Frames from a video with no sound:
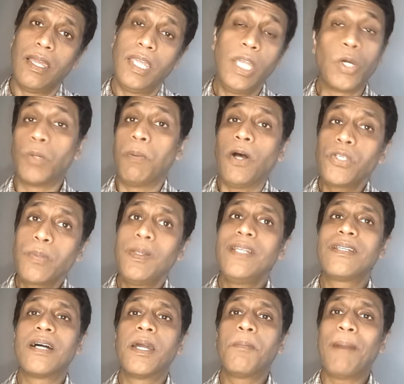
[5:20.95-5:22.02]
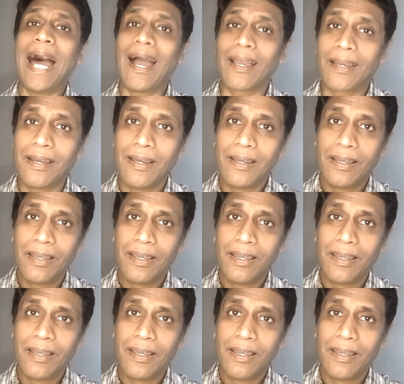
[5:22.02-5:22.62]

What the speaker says: he could possibly turn back